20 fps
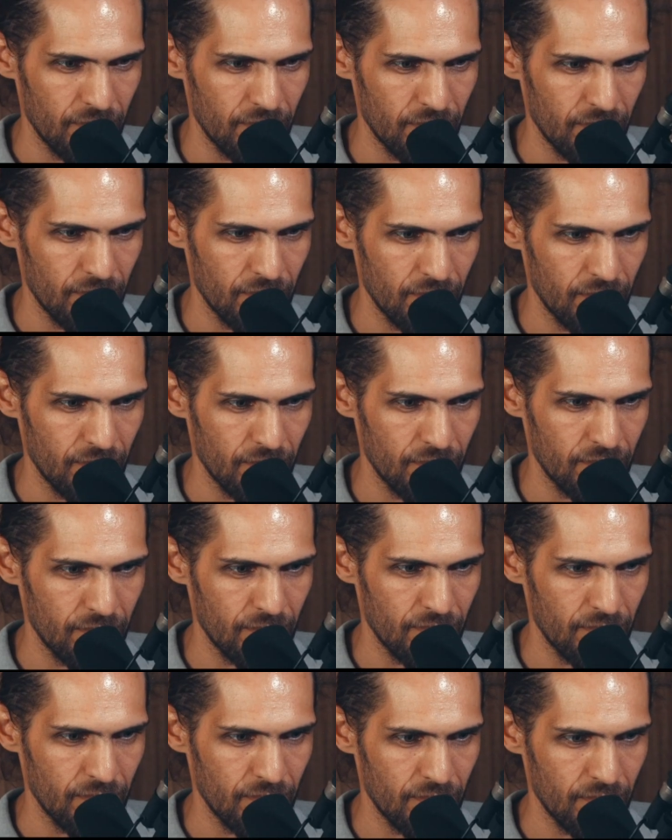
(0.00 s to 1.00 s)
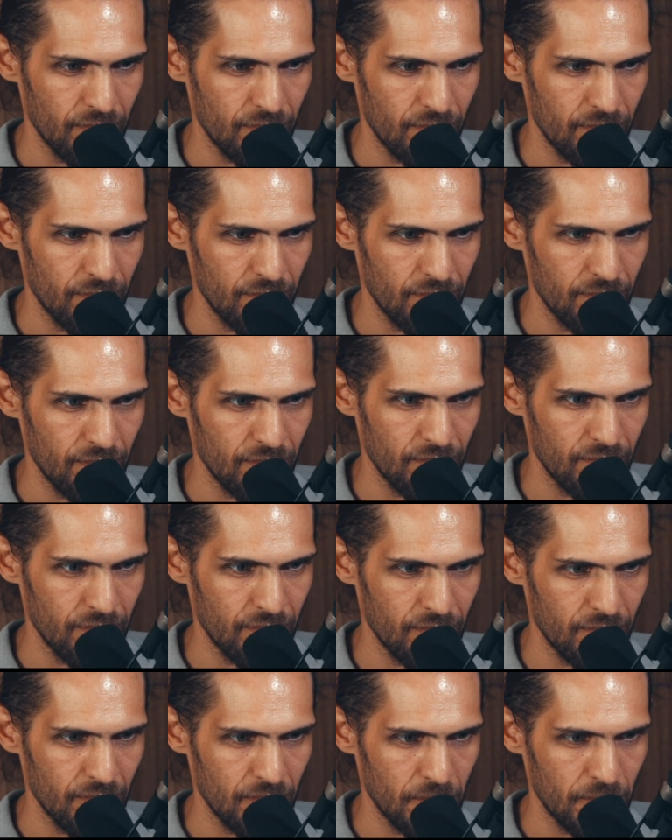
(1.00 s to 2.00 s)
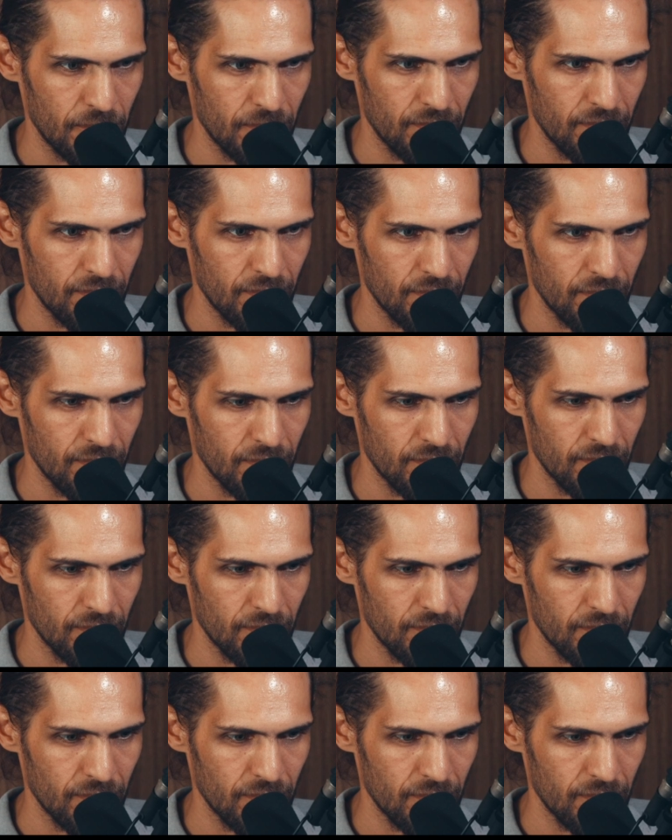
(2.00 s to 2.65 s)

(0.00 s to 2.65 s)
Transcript: No words are spoken by the person on screen.